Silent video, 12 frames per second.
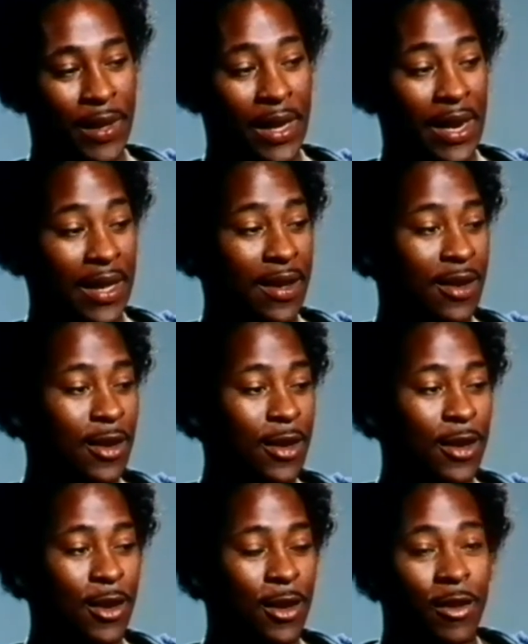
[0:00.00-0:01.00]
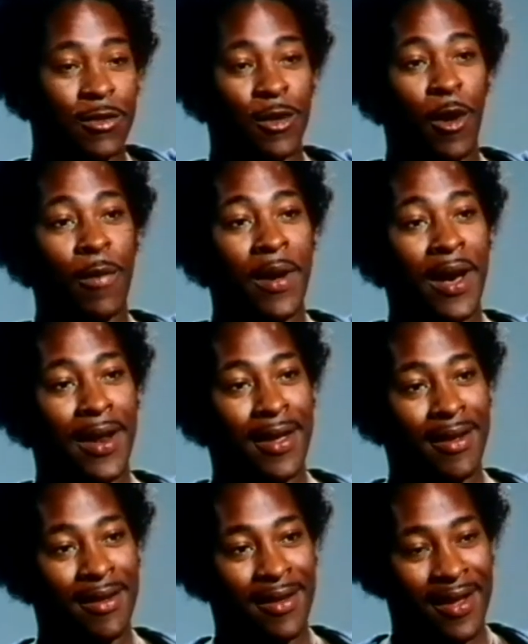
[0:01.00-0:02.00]
And there's nobody
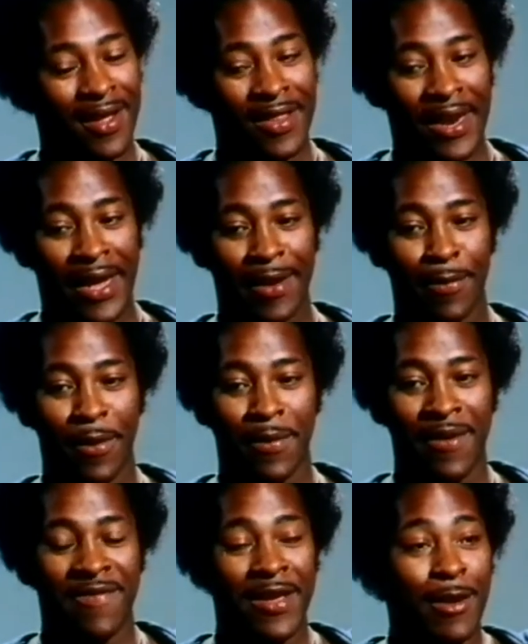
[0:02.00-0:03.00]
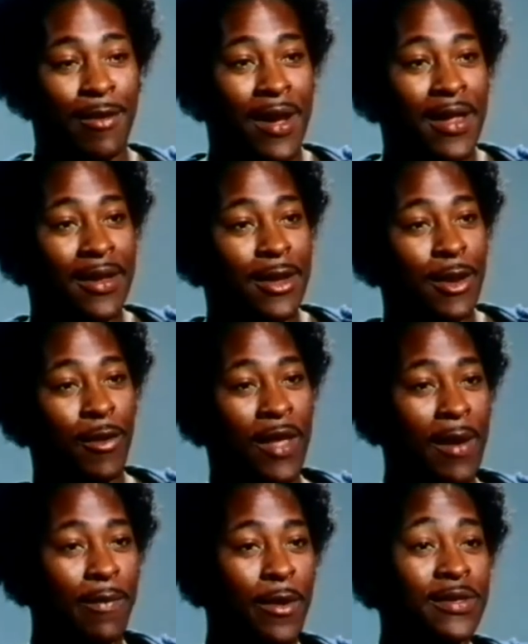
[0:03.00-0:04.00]
that I can put my finger on, you know,
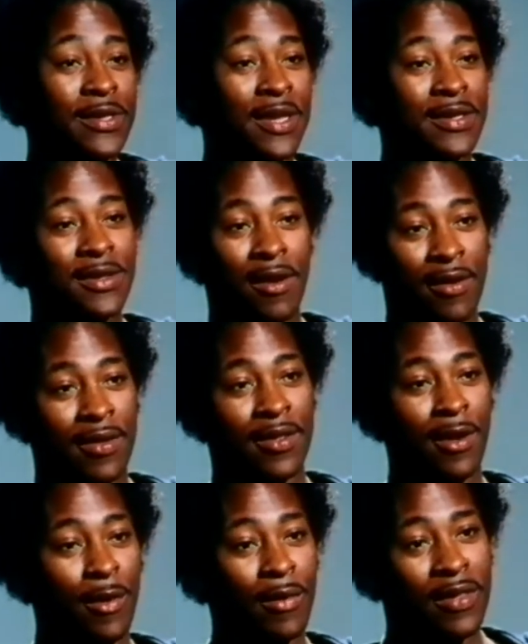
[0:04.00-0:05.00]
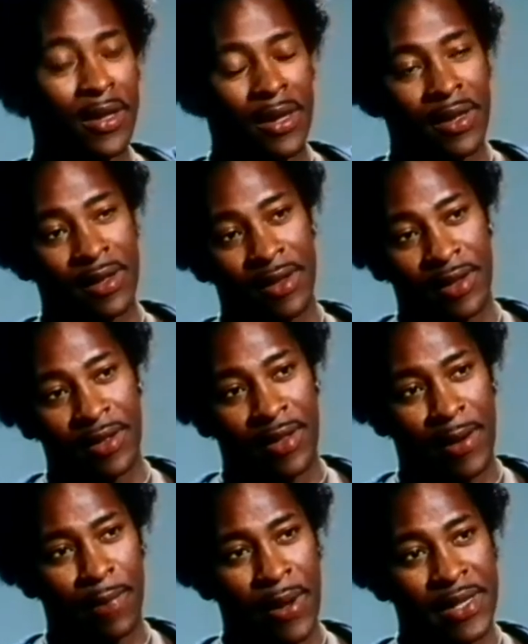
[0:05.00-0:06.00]
that person that started the whole thing,
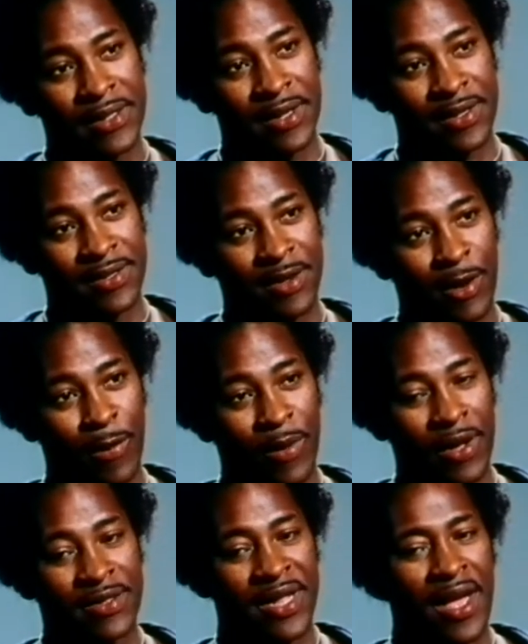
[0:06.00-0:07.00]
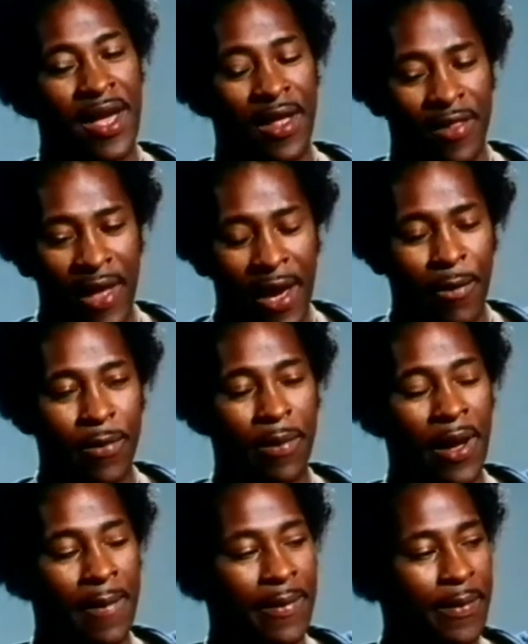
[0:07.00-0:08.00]
that process, you know, because that would
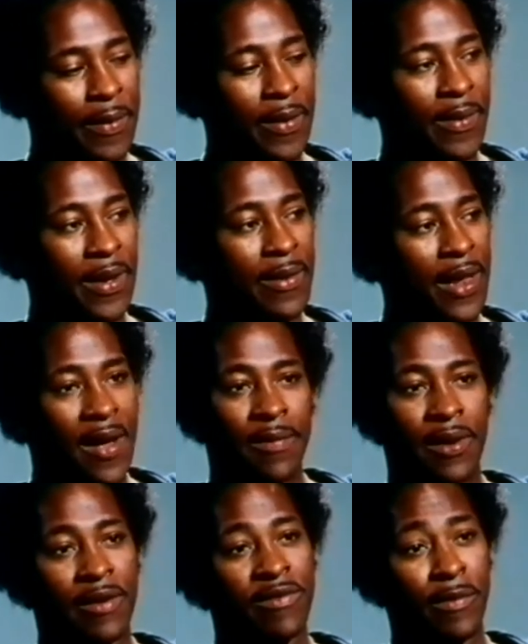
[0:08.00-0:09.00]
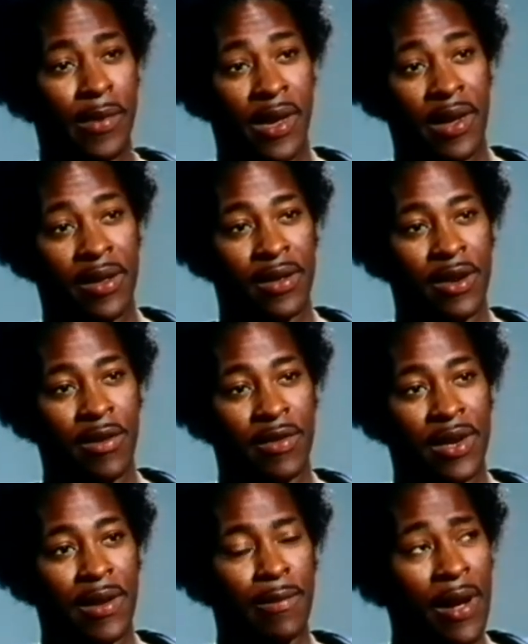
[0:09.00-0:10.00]
probably be a lot better for me, you know,
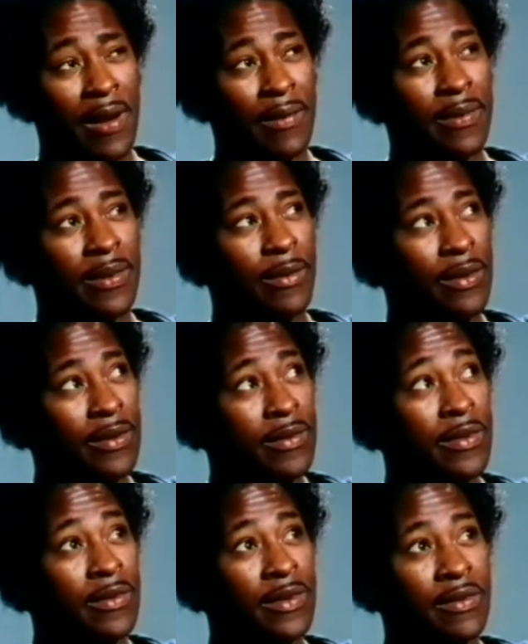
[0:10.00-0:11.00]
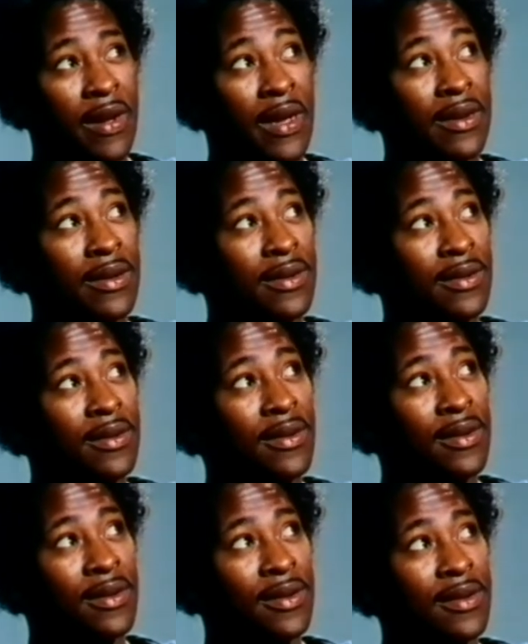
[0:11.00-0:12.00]
than I probably would try to
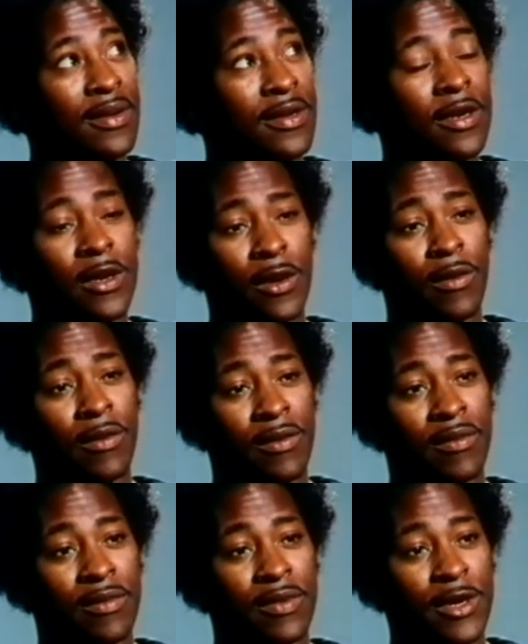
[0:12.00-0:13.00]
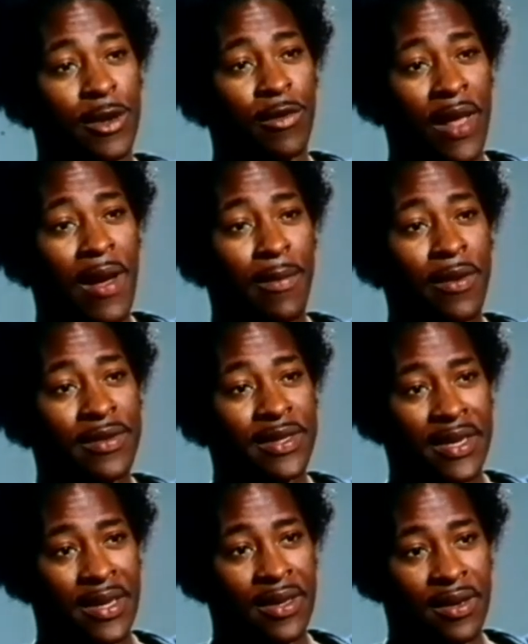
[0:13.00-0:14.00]
do that
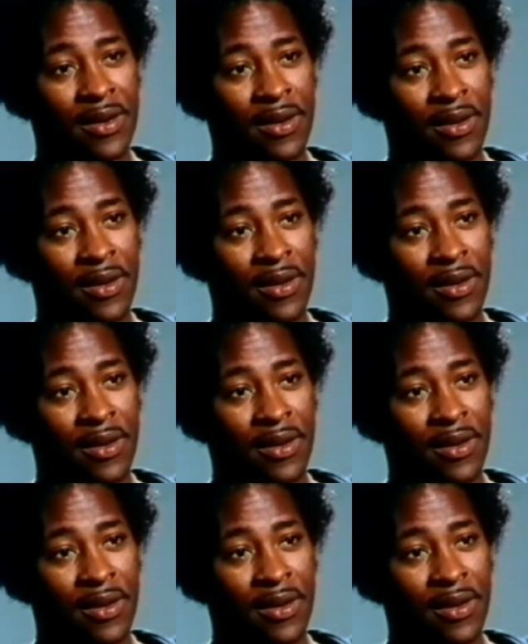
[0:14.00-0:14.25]
person in.